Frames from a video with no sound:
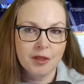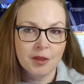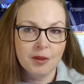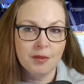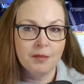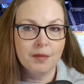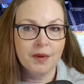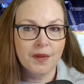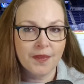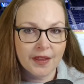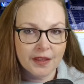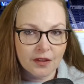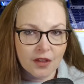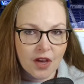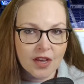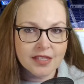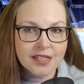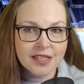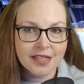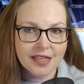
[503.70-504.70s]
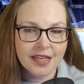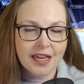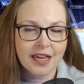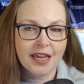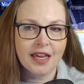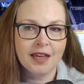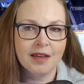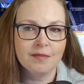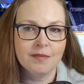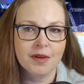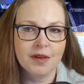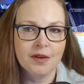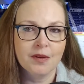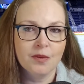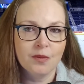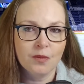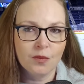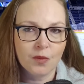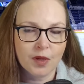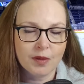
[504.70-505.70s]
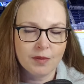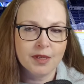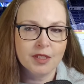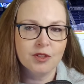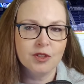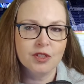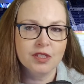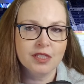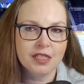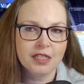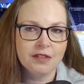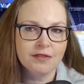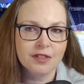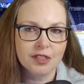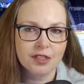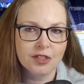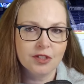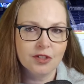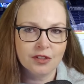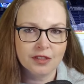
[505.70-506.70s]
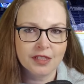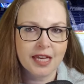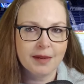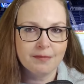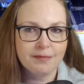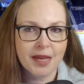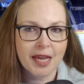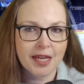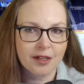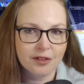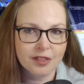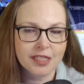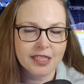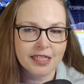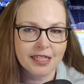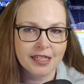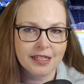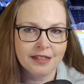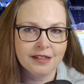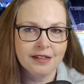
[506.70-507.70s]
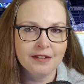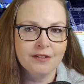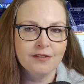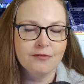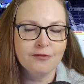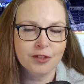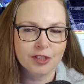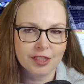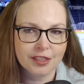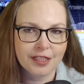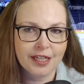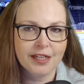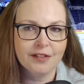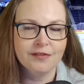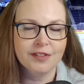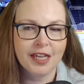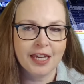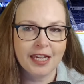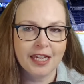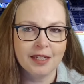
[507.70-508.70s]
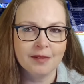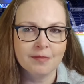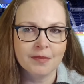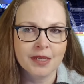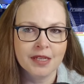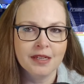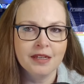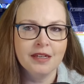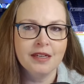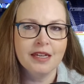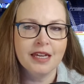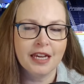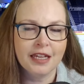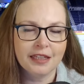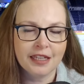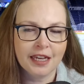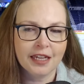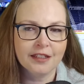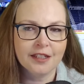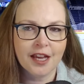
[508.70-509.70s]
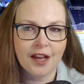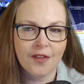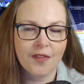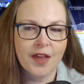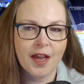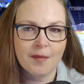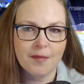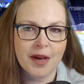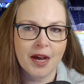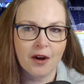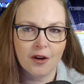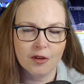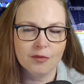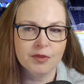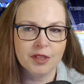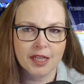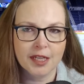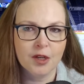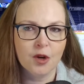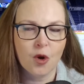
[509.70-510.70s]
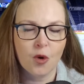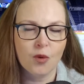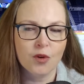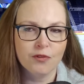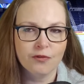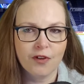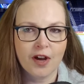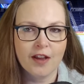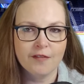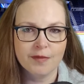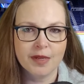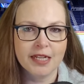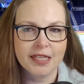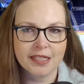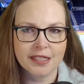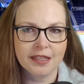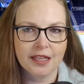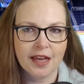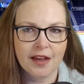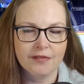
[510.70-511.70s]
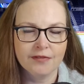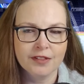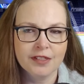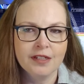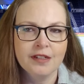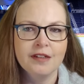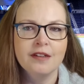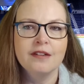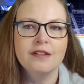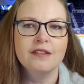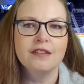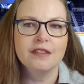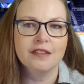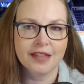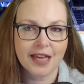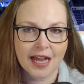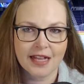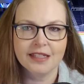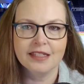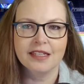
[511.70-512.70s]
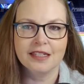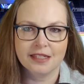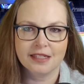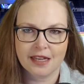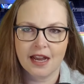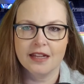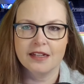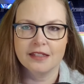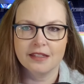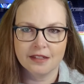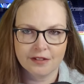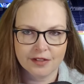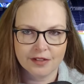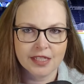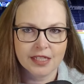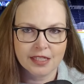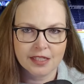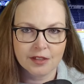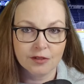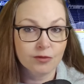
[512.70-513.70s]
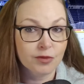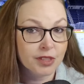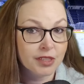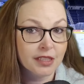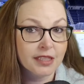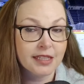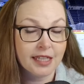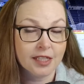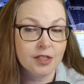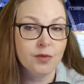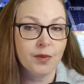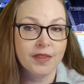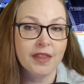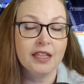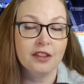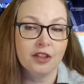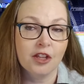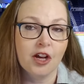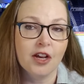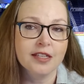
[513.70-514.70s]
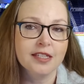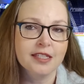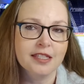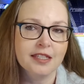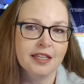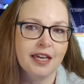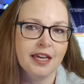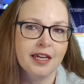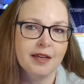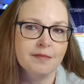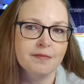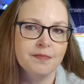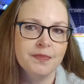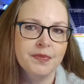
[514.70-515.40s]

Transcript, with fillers: but they lost the game when Mitchell Stevens took that penalty for delay of game and they allowed that power play goal with five minutes left. That decided their season, really. That's when they lost the game.